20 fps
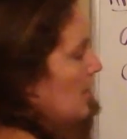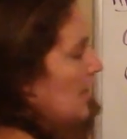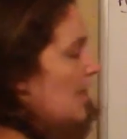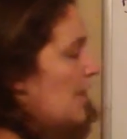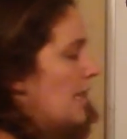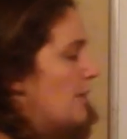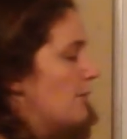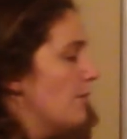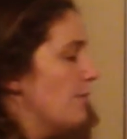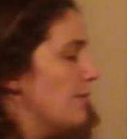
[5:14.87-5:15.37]

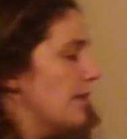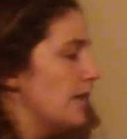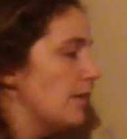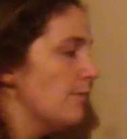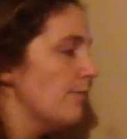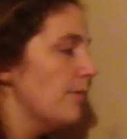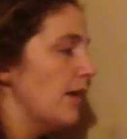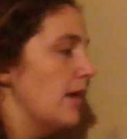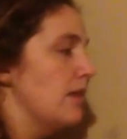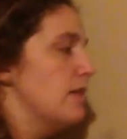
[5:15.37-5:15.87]
And when we
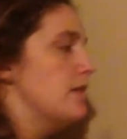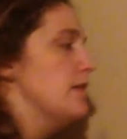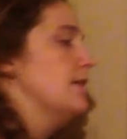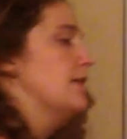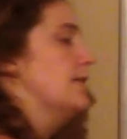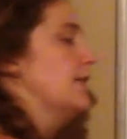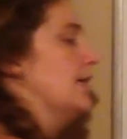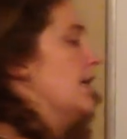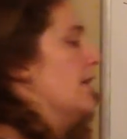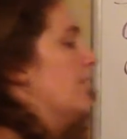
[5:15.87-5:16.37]
combine
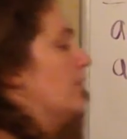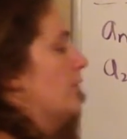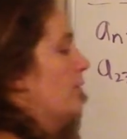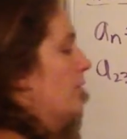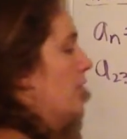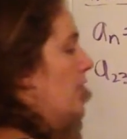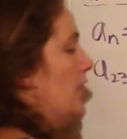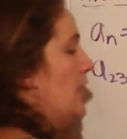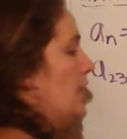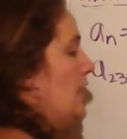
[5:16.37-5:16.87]
these together,
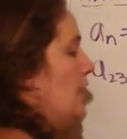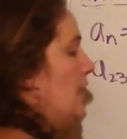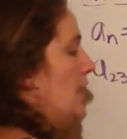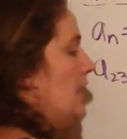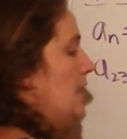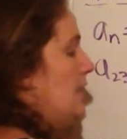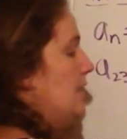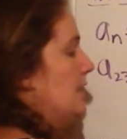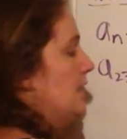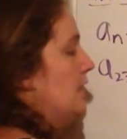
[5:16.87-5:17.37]
we're going to
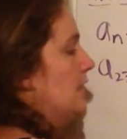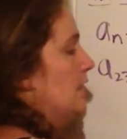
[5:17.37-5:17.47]
get